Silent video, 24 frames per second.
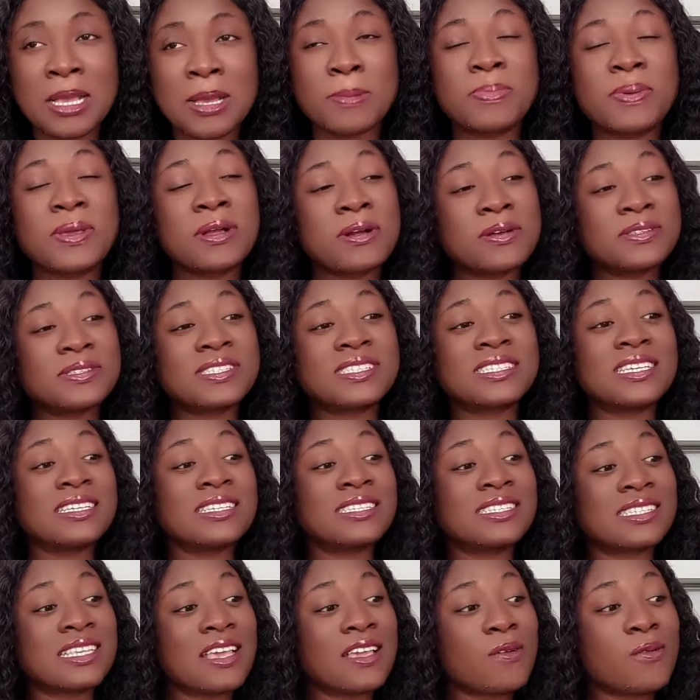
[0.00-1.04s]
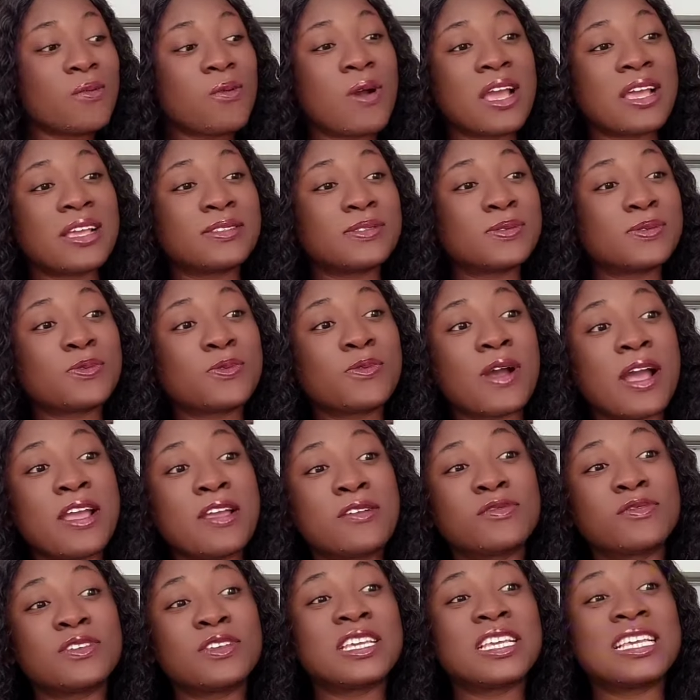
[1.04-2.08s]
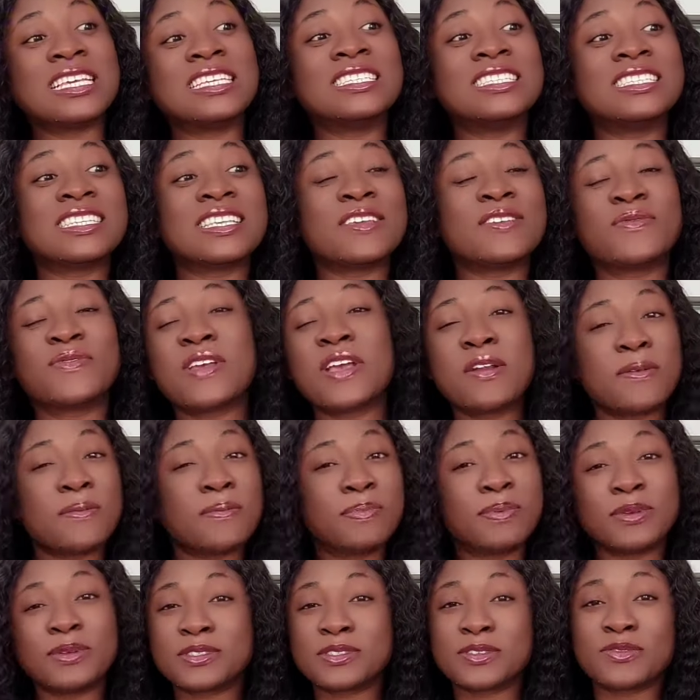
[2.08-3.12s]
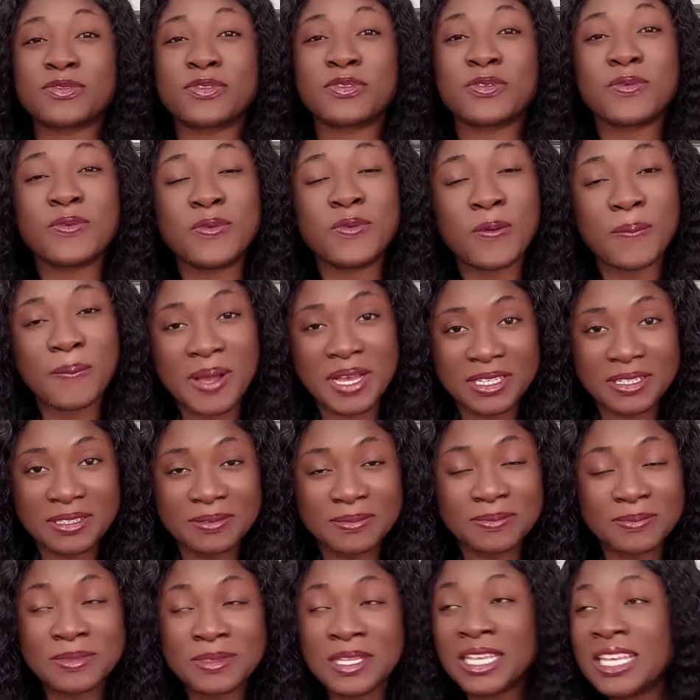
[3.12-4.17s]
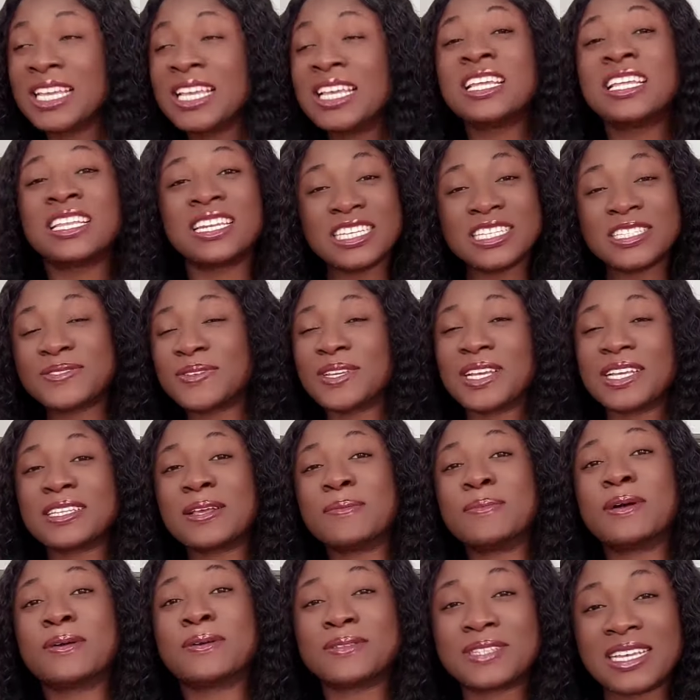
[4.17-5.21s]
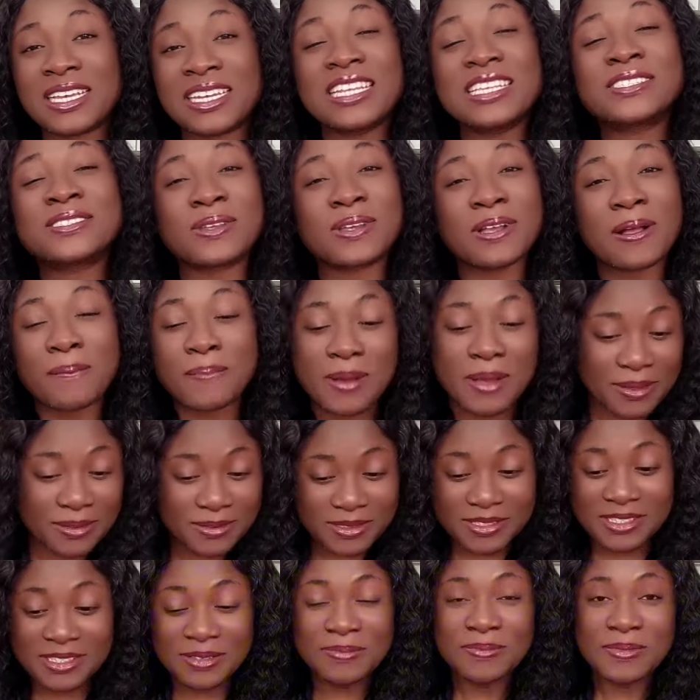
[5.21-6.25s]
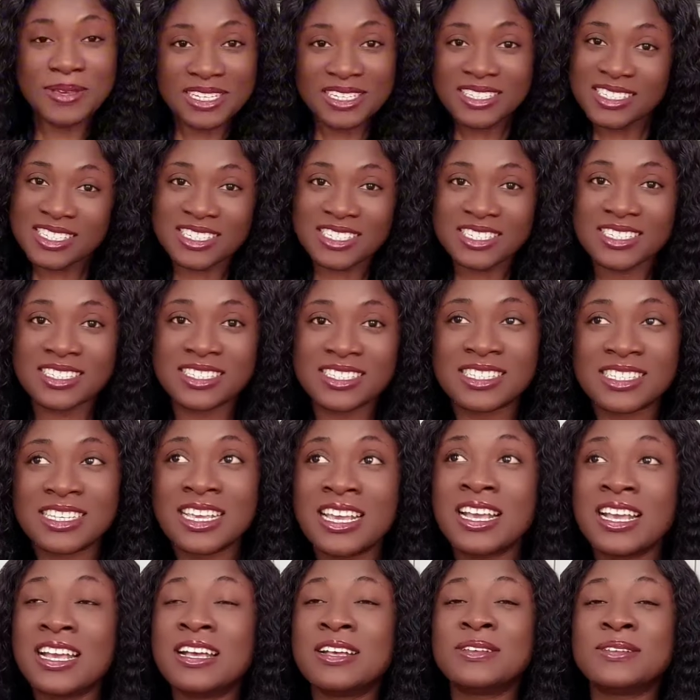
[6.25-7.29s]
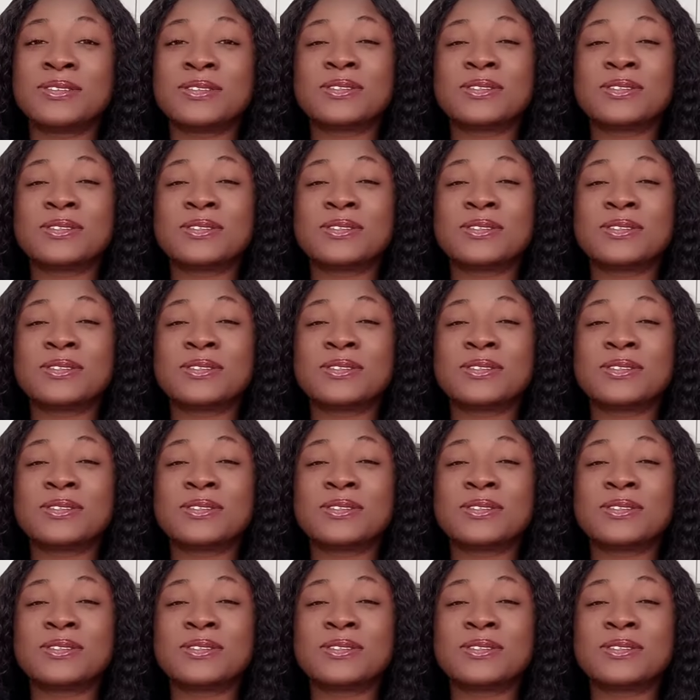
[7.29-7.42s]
Because this AY's wife is a very beautiful woman. Let's forget about that. Let's talk about the main gist.